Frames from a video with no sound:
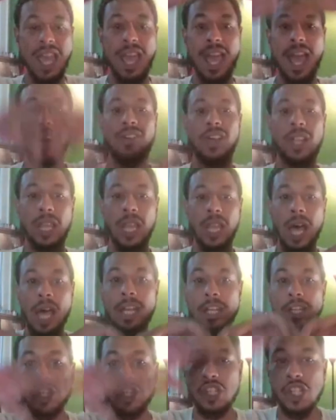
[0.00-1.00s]
have a lot
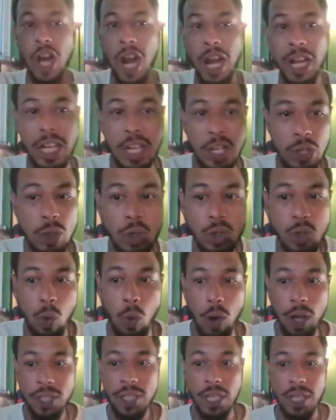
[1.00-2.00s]
of shiny new
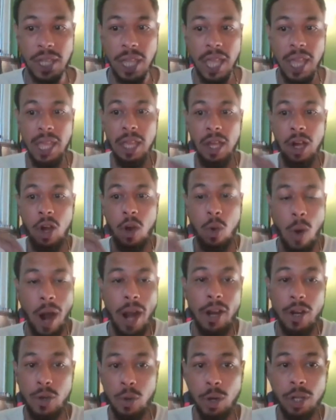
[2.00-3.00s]
toys that they
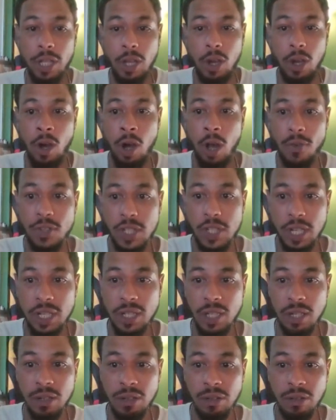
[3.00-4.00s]
acquired during the
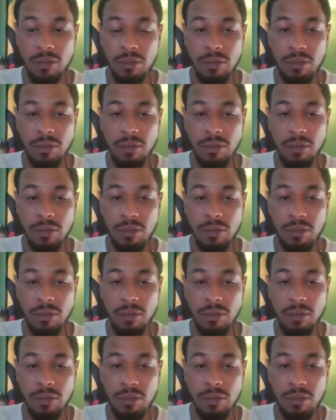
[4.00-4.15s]
offseason.